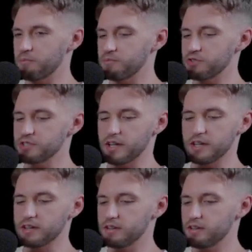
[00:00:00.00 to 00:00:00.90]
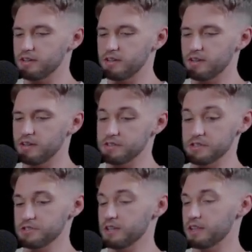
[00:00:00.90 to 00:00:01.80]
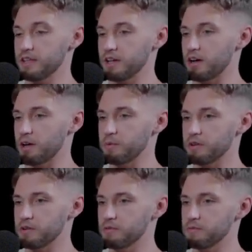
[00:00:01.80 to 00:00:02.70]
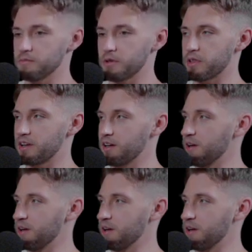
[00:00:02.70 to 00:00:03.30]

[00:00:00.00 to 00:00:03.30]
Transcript: just like essentially like, thank God we didn't blow that